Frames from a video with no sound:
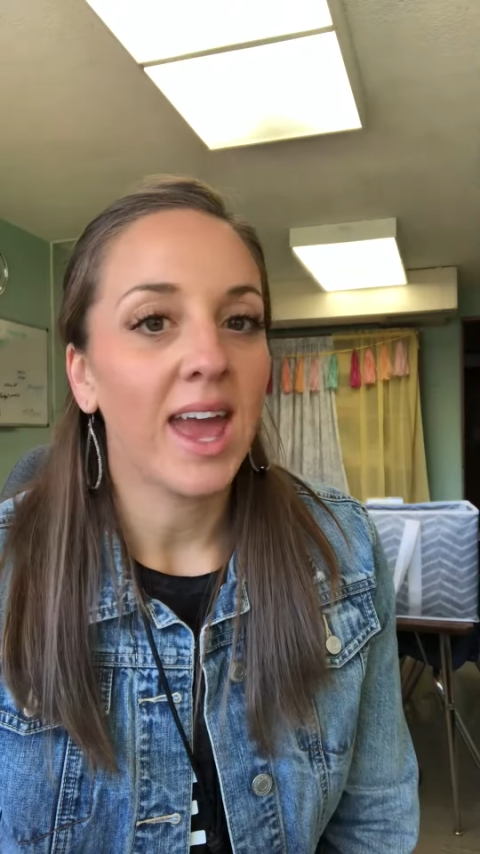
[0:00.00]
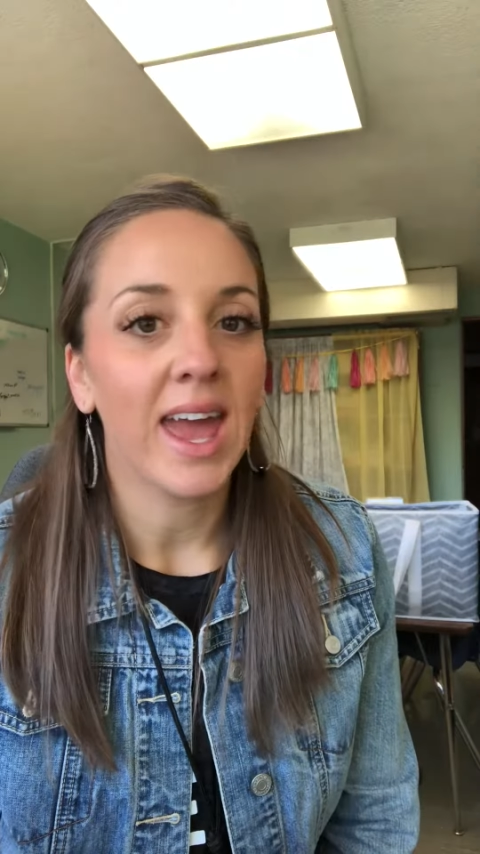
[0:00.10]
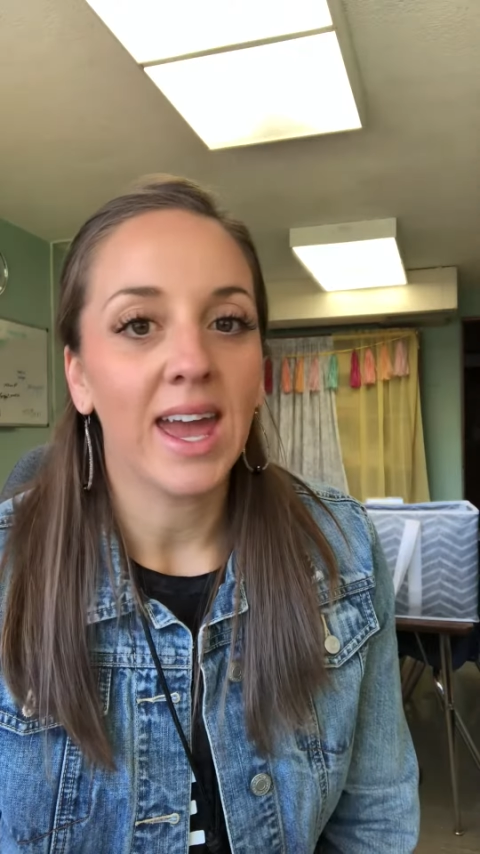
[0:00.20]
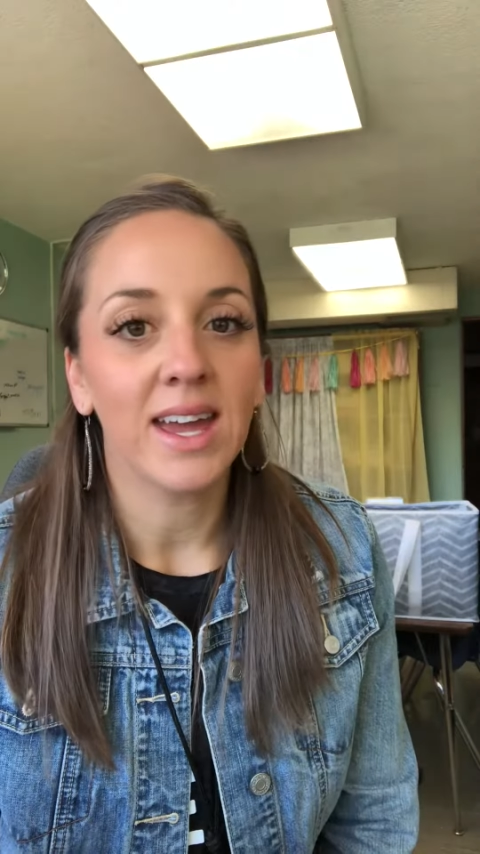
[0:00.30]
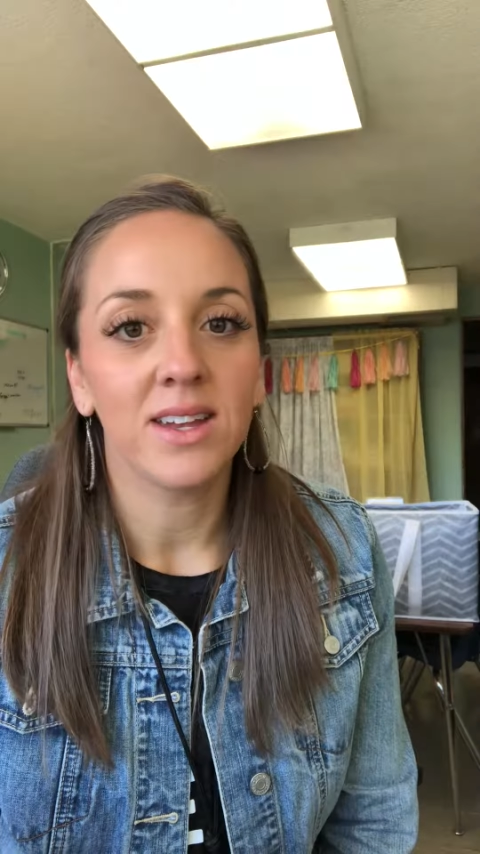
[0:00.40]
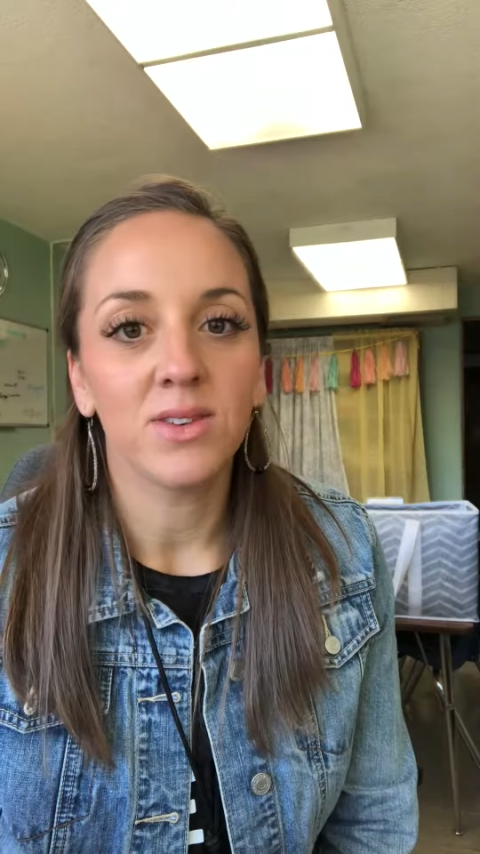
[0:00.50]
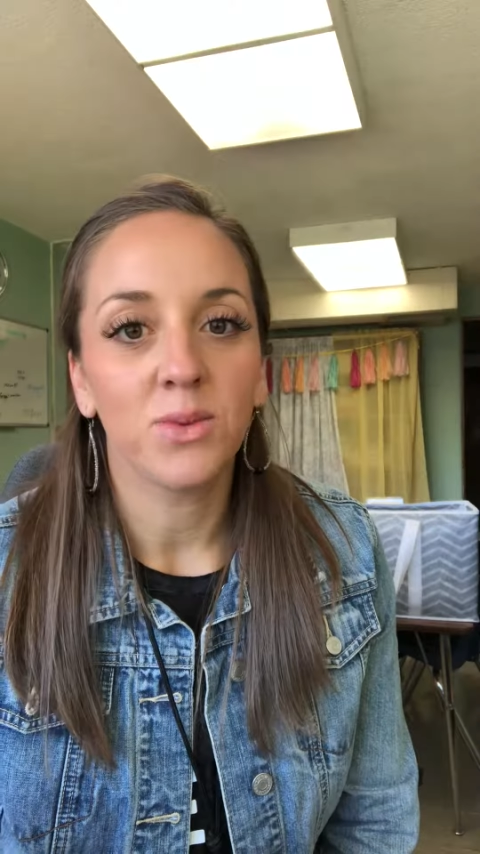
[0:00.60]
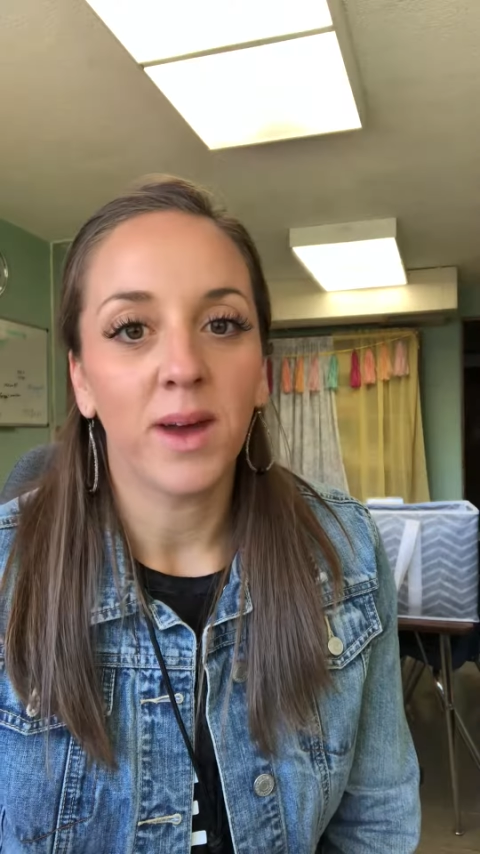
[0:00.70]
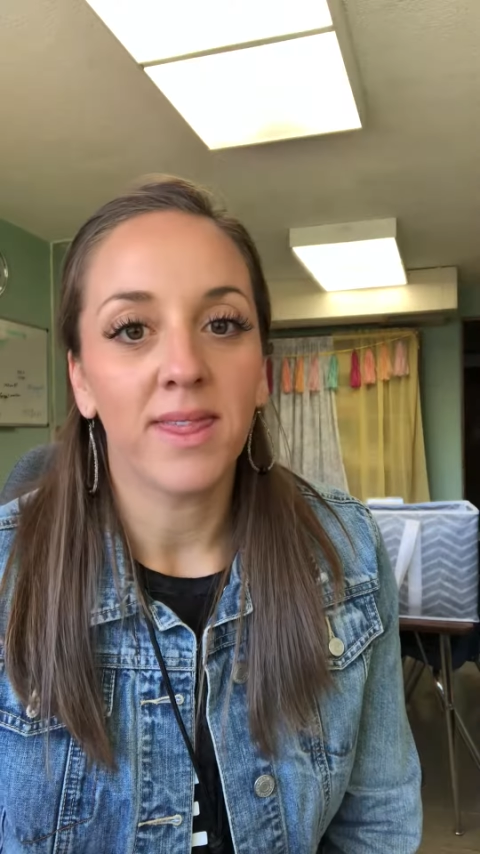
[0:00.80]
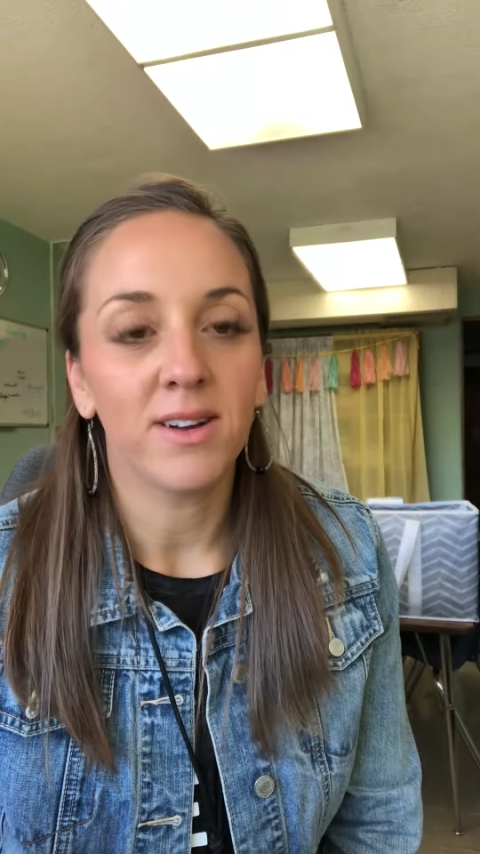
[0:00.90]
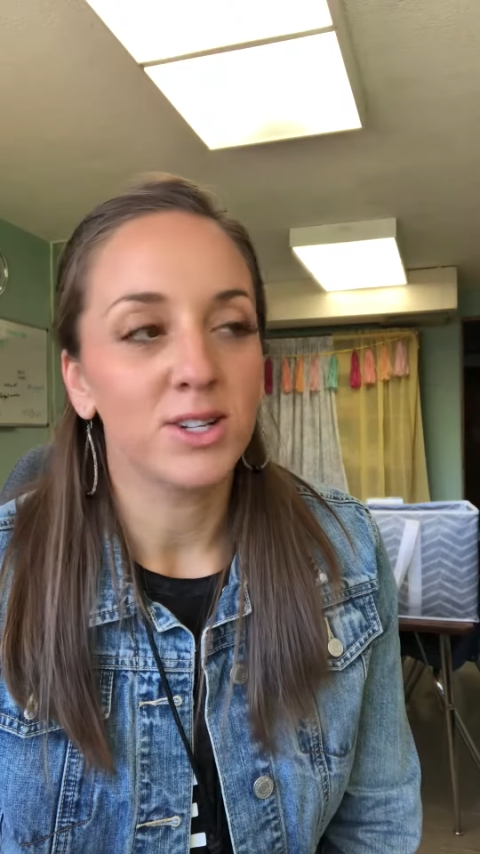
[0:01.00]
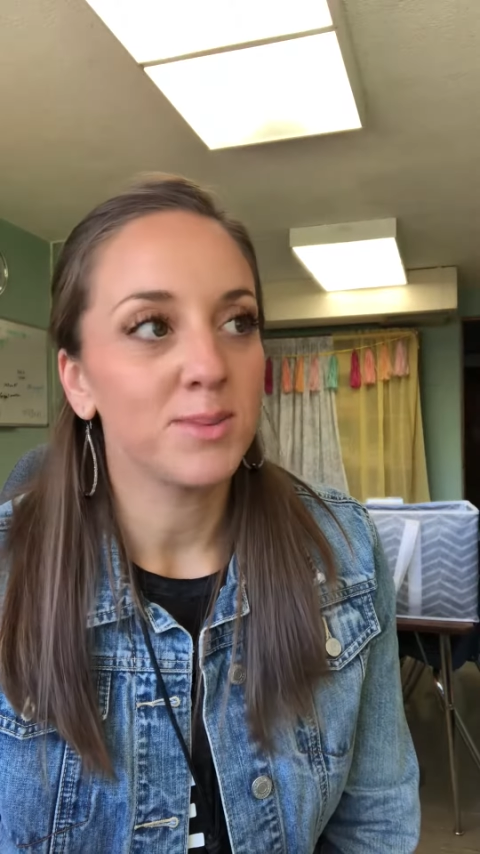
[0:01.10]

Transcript: and when there's